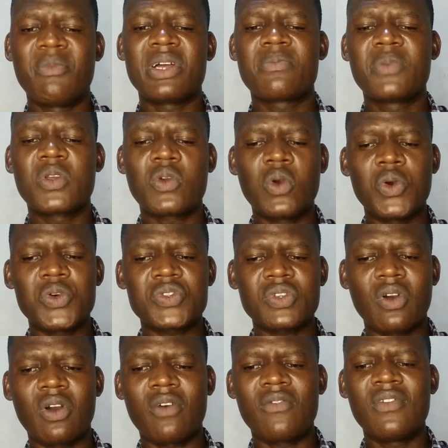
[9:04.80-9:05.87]
but
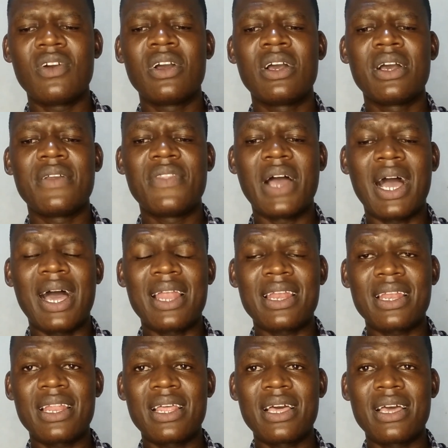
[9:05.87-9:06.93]
because of
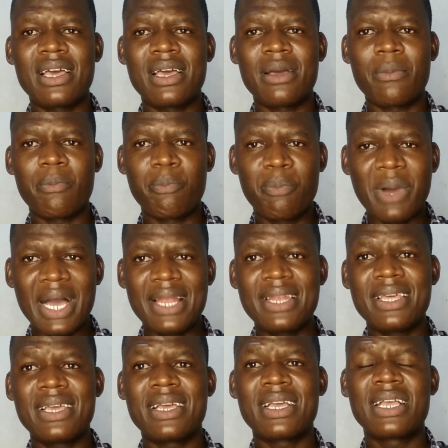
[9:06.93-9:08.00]
the
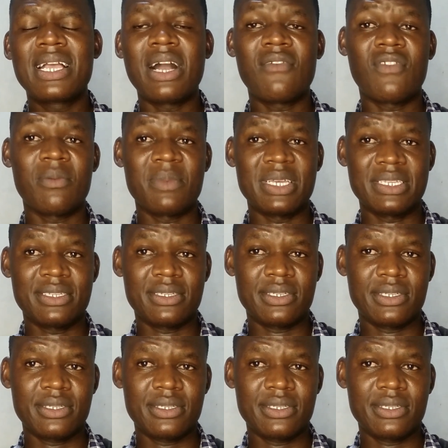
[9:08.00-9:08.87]
bad government.